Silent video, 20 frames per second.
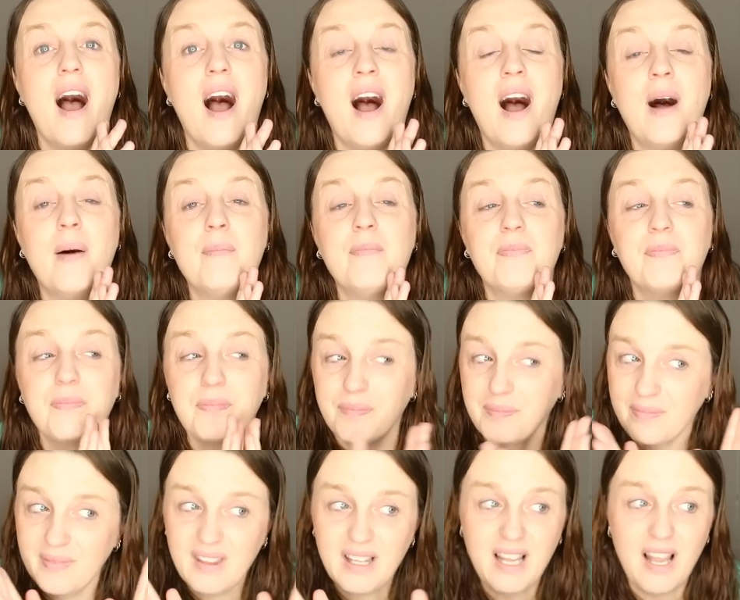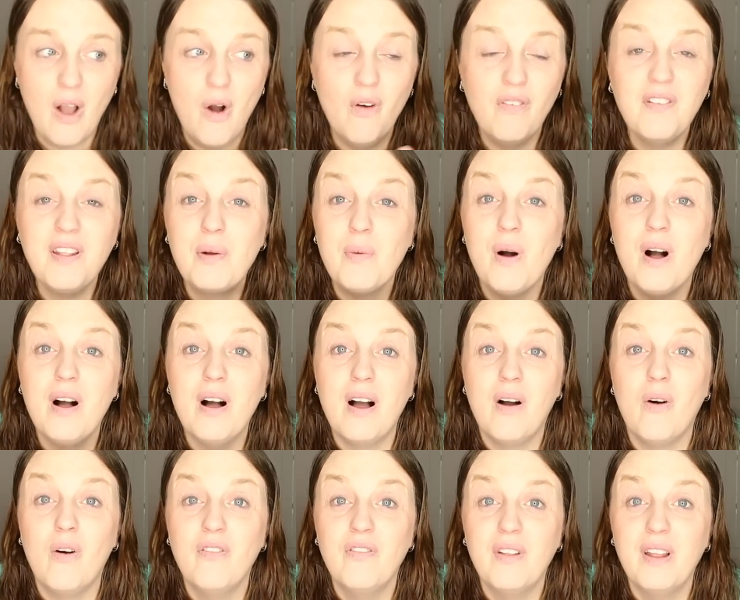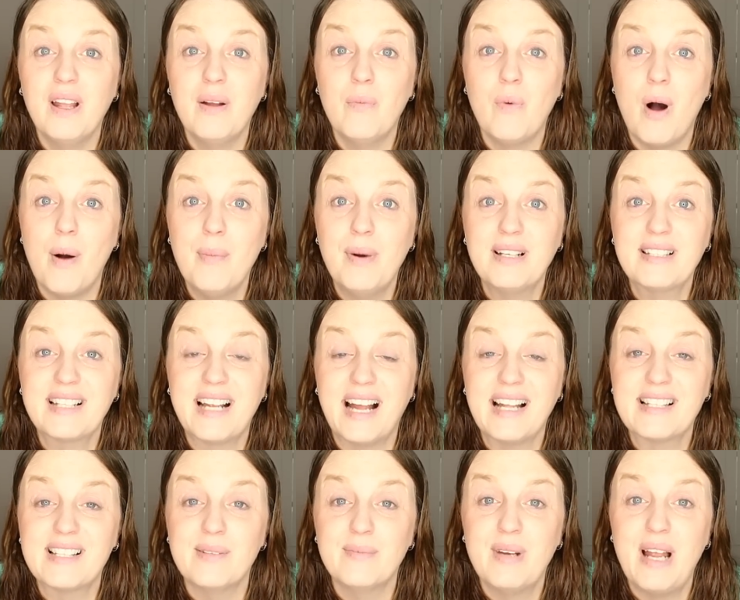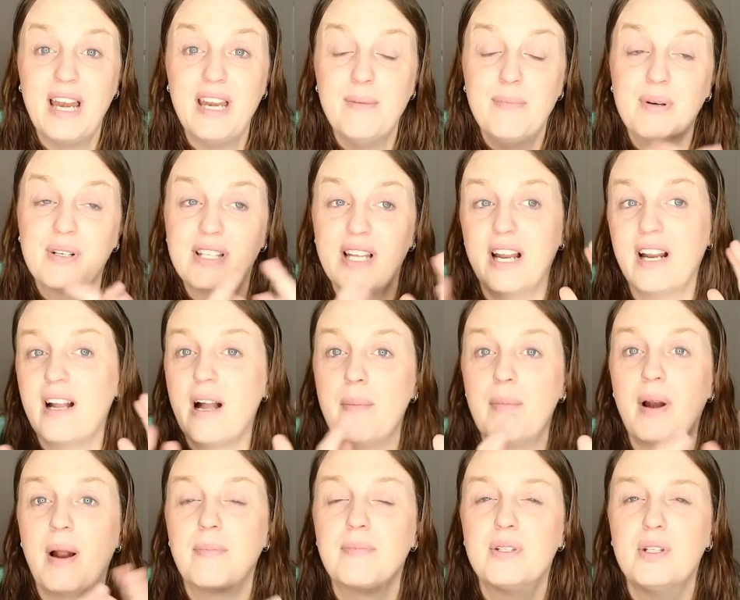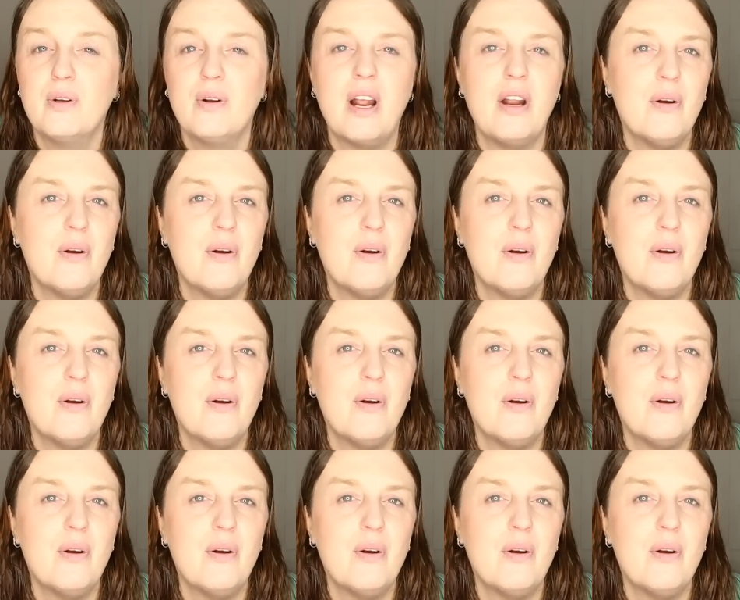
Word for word: Um, hopefully hopefully Walmart's got some 90% coming up soon.